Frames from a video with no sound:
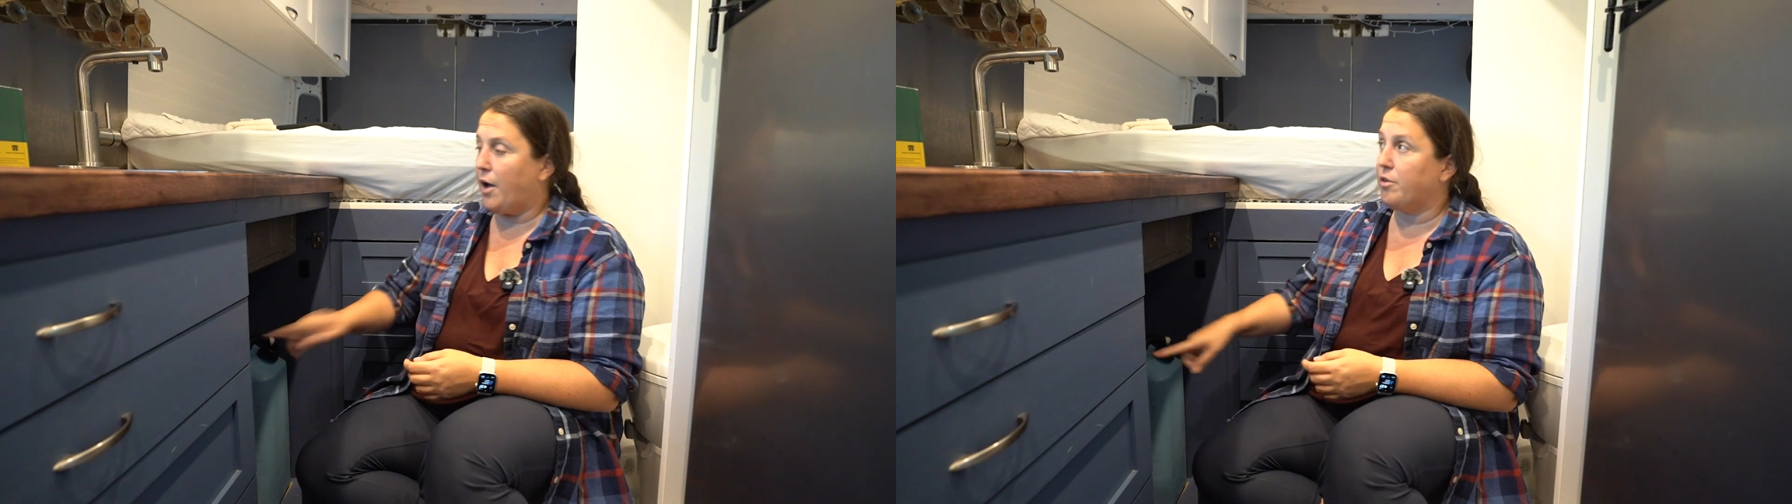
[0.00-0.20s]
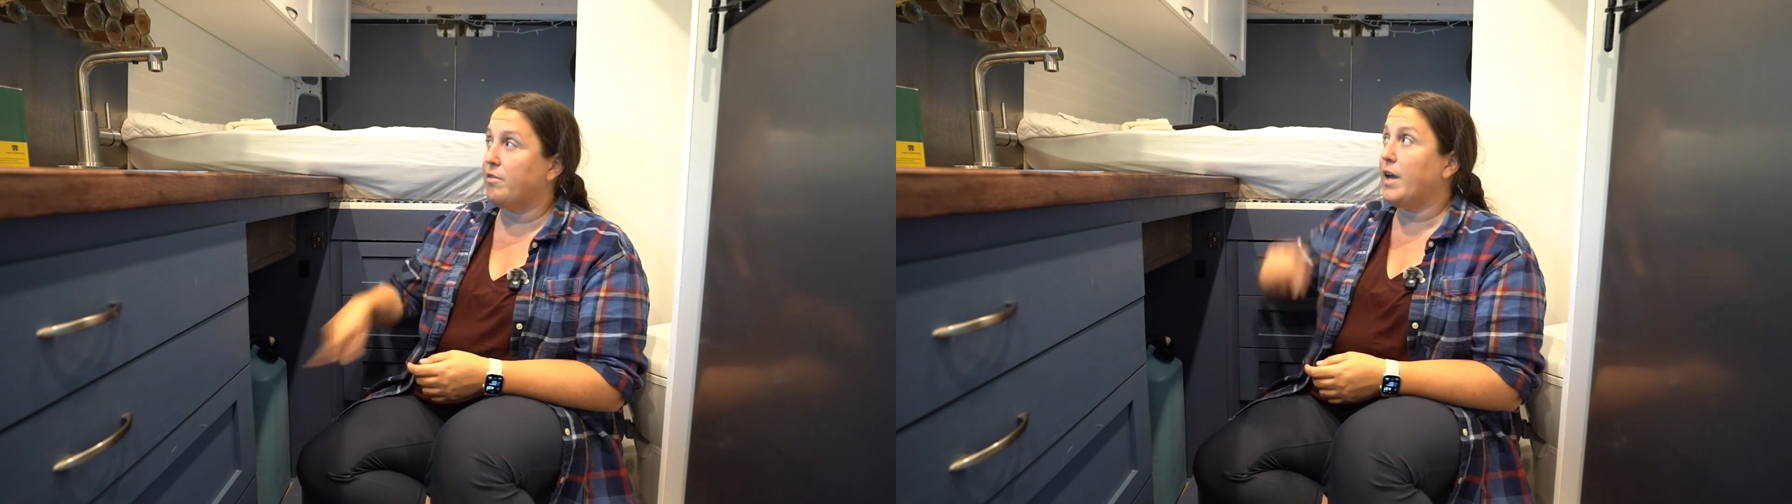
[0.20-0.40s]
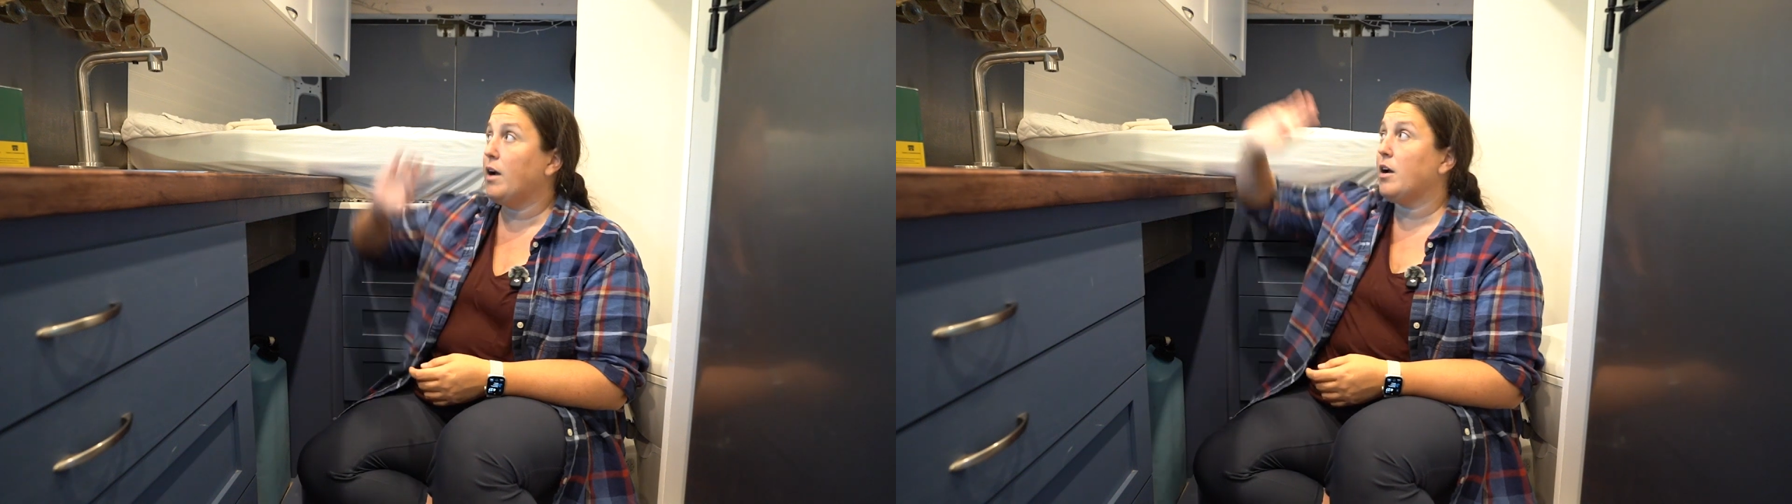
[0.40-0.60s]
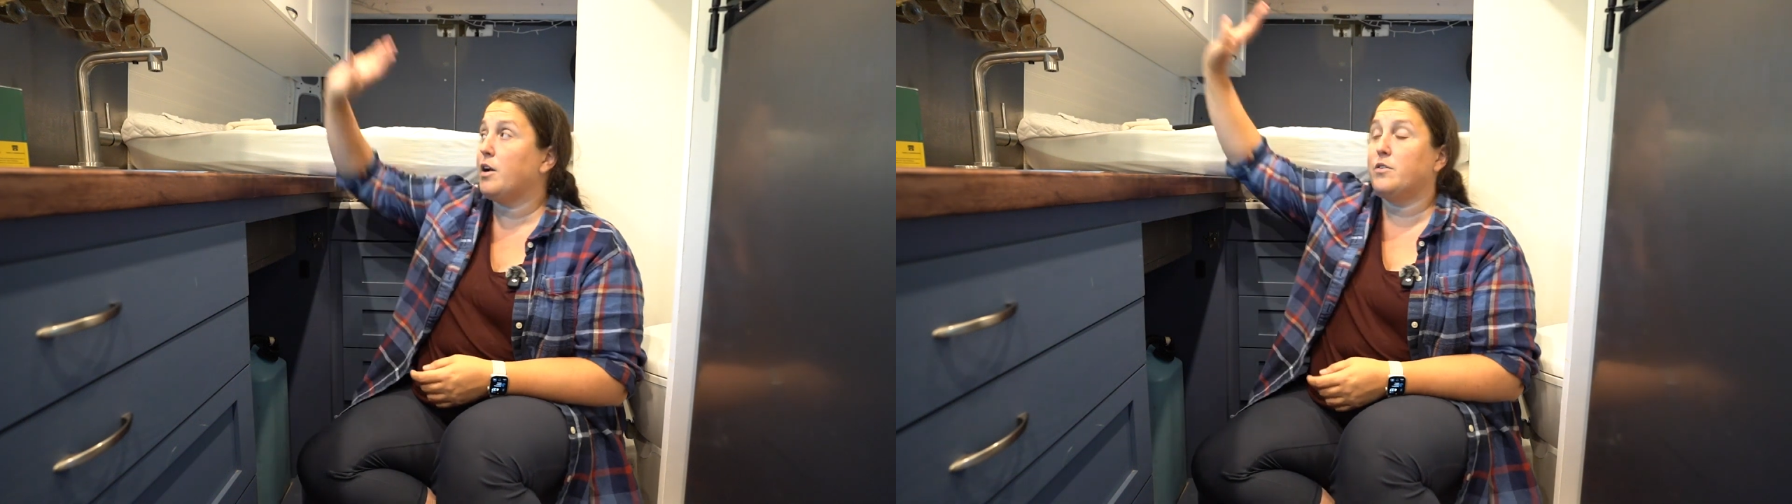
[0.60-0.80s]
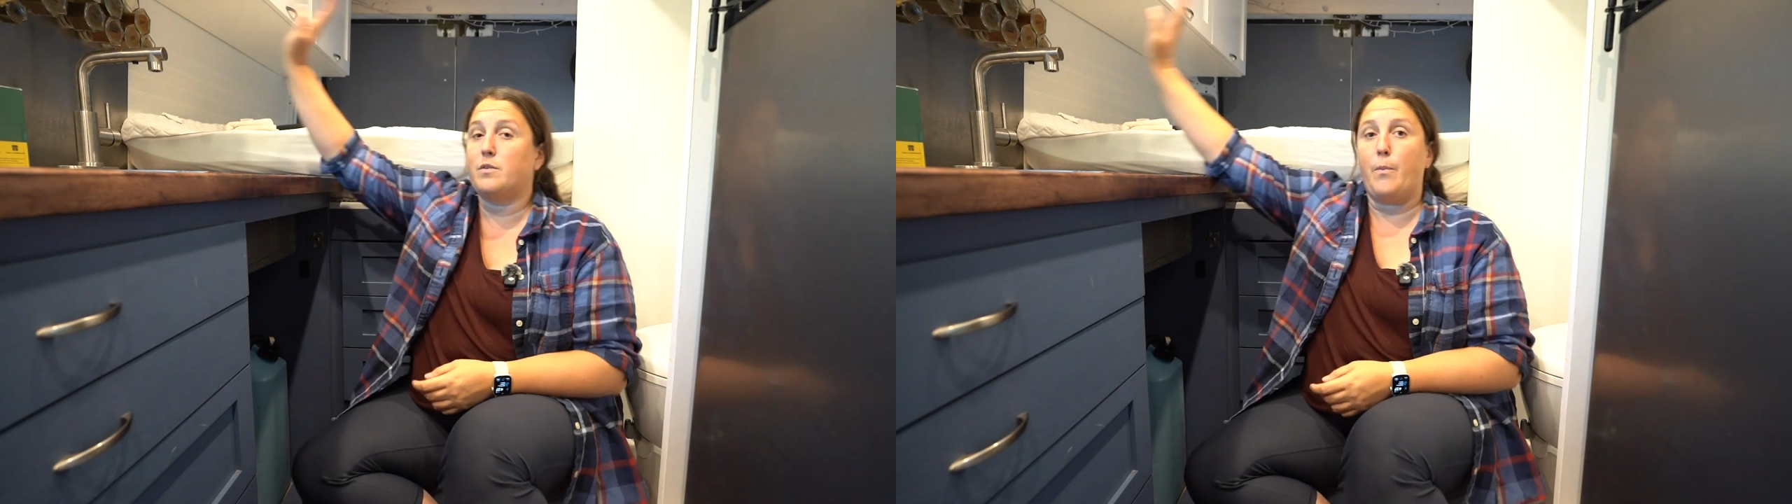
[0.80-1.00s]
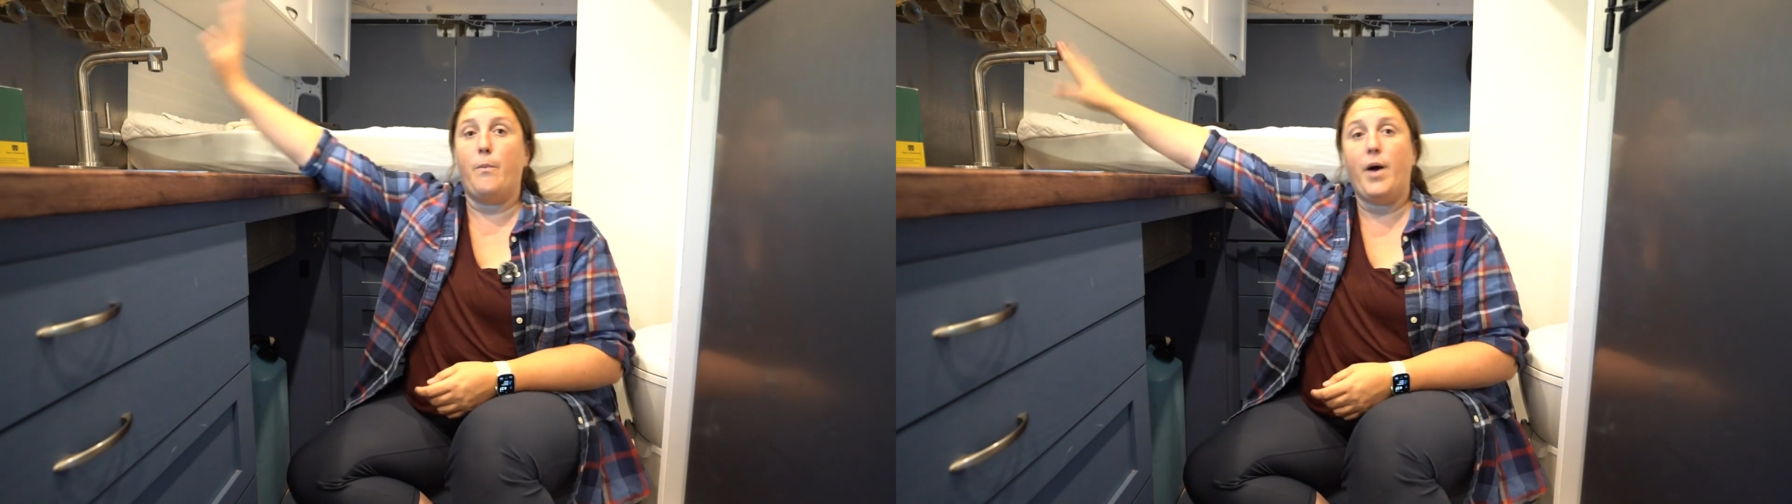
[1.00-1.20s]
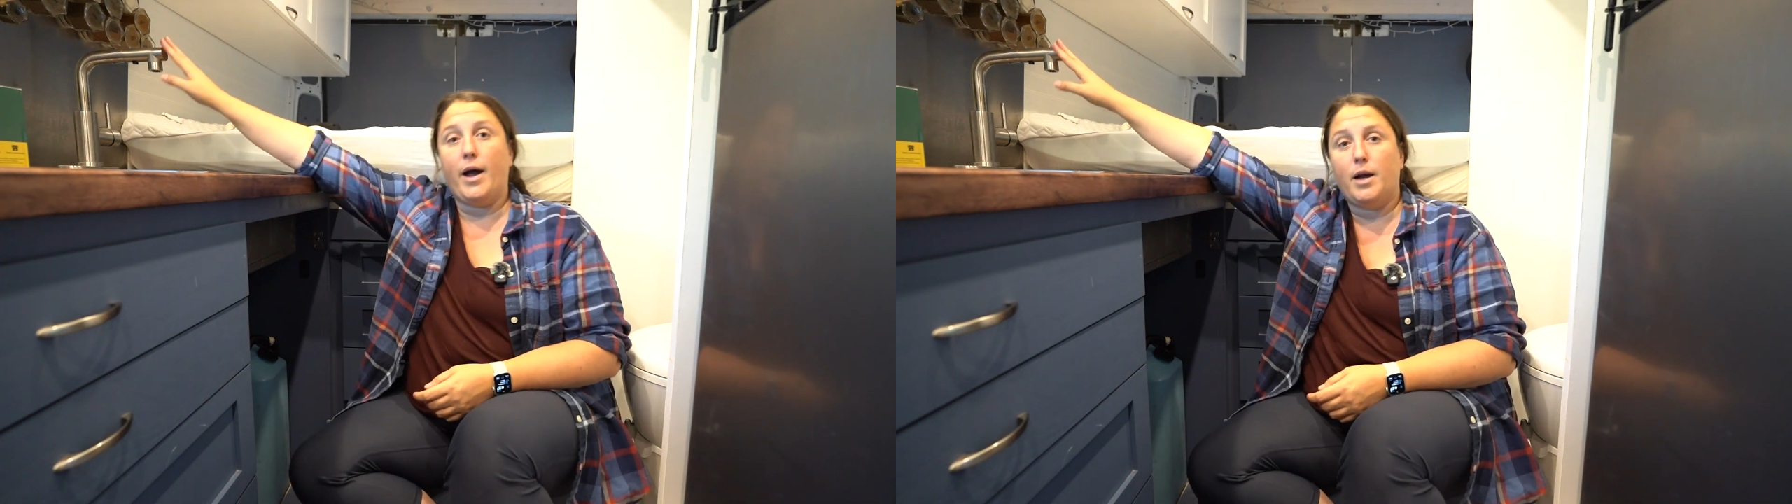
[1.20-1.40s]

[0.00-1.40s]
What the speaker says: out of there, goes back